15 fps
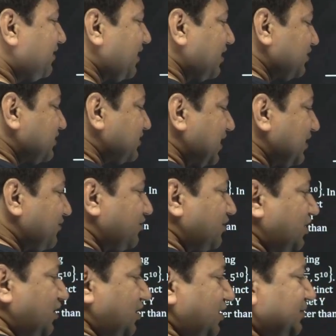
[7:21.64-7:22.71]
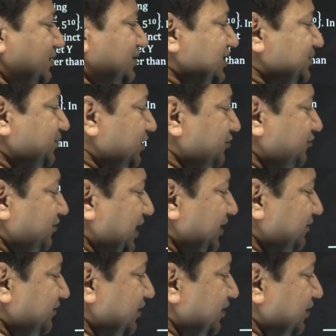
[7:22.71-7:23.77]
I should start from
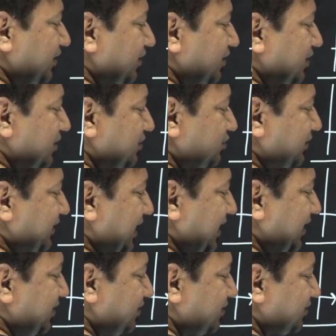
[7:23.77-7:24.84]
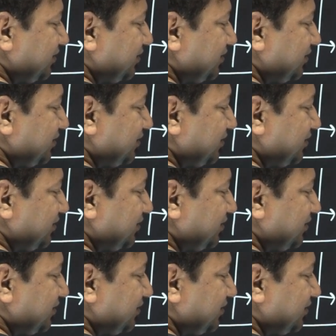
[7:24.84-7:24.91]
6.5 to 10.